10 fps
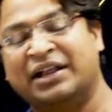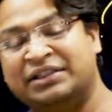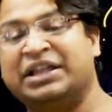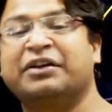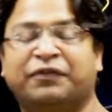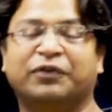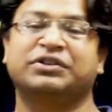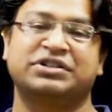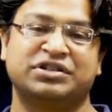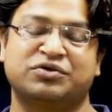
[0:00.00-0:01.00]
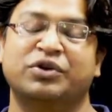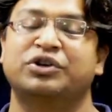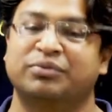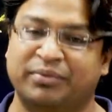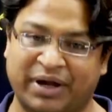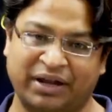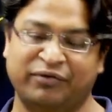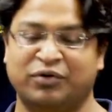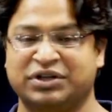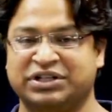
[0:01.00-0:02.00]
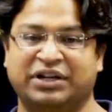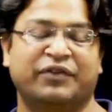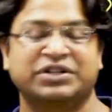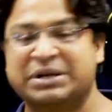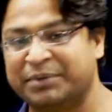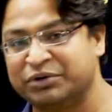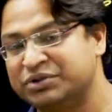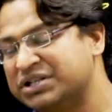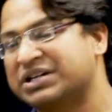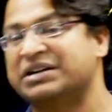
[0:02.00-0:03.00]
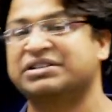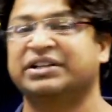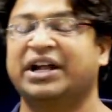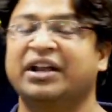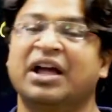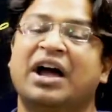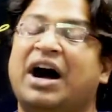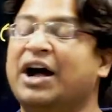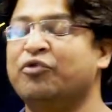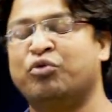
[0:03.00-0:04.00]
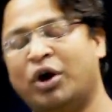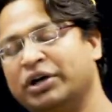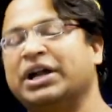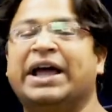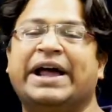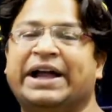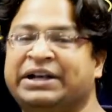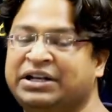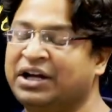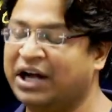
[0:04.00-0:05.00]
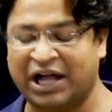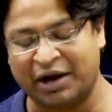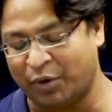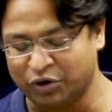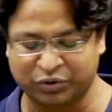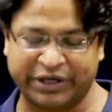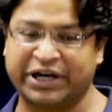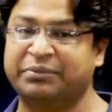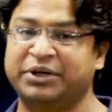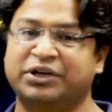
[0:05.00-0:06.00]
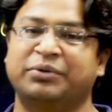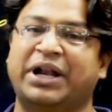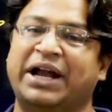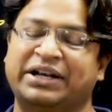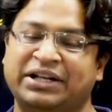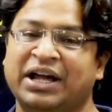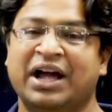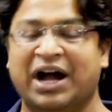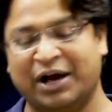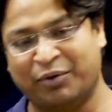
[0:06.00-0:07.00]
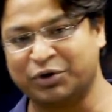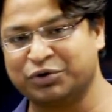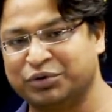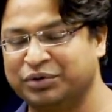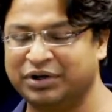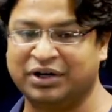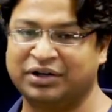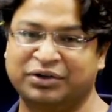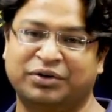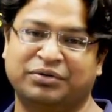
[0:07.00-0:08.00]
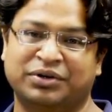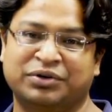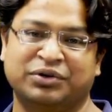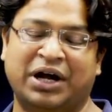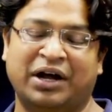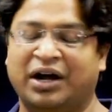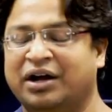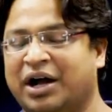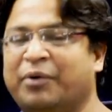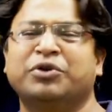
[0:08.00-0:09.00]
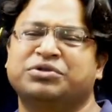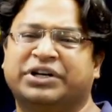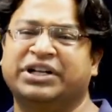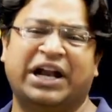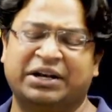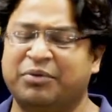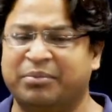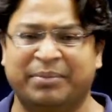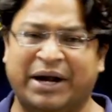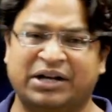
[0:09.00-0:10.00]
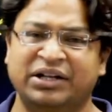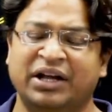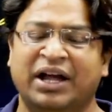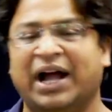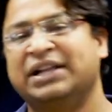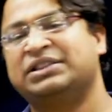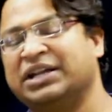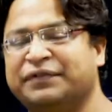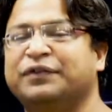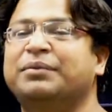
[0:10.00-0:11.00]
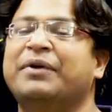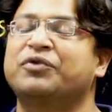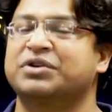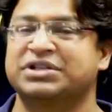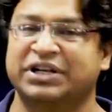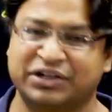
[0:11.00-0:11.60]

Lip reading: therefore this is going to be my focus area. For example, you just can't say that I want an IIT, I want to get admitted to an IIT, I want to I want to study in IIT Bombay badly, and therefore my focus area